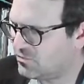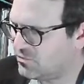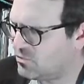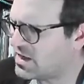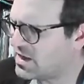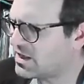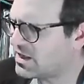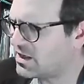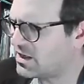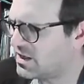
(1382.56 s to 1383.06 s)

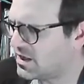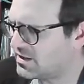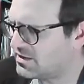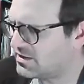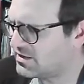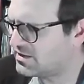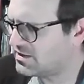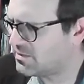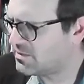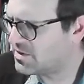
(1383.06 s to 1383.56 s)

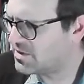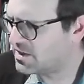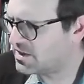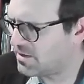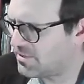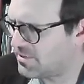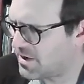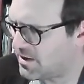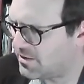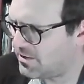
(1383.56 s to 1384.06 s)
recognizes something
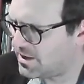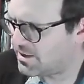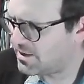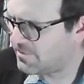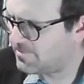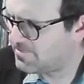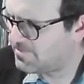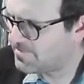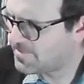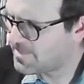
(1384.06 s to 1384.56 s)
about
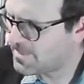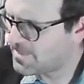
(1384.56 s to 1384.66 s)
him,